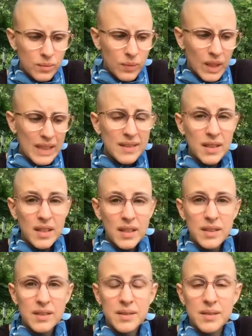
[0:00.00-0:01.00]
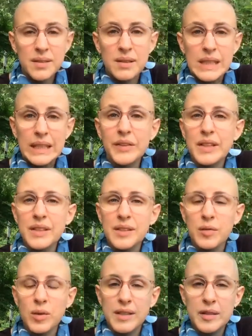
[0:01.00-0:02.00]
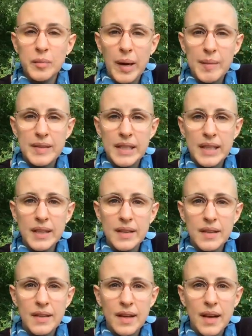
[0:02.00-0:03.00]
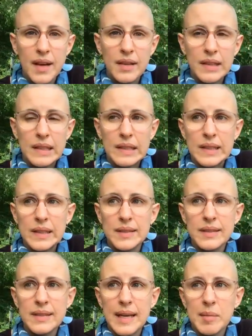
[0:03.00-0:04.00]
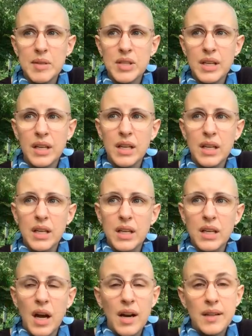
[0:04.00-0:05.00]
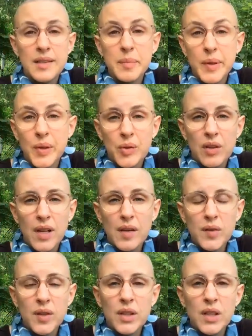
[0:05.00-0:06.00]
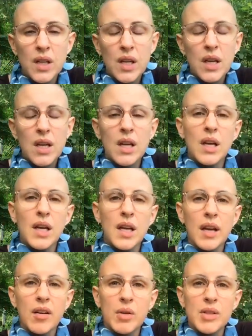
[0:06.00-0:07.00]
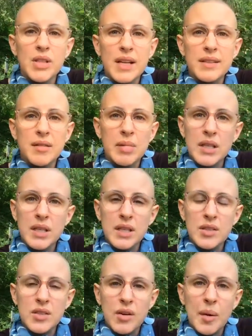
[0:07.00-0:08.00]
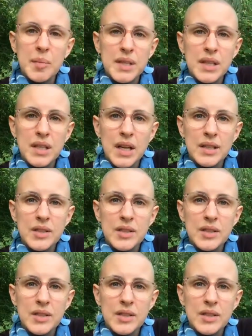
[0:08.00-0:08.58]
insidious illness of white supremacy that is damaging on a spiritual level and which has to be interrupted and